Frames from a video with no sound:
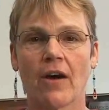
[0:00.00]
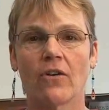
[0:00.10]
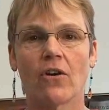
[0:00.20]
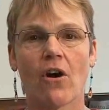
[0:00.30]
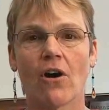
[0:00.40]

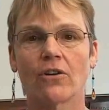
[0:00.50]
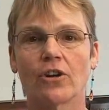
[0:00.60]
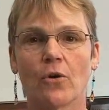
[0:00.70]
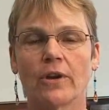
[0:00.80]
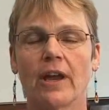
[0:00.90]
alcohol,
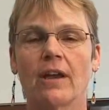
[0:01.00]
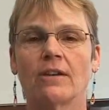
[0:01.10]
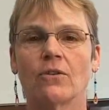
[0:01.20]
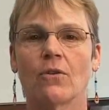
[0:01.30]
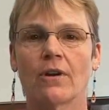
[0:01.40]

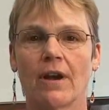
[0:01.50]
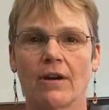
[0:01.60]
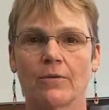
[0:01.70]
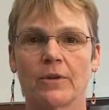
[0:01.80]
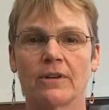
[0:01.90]
cocaine, or
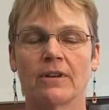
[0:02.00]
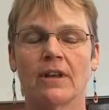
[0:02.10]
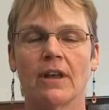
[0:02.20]
heroin.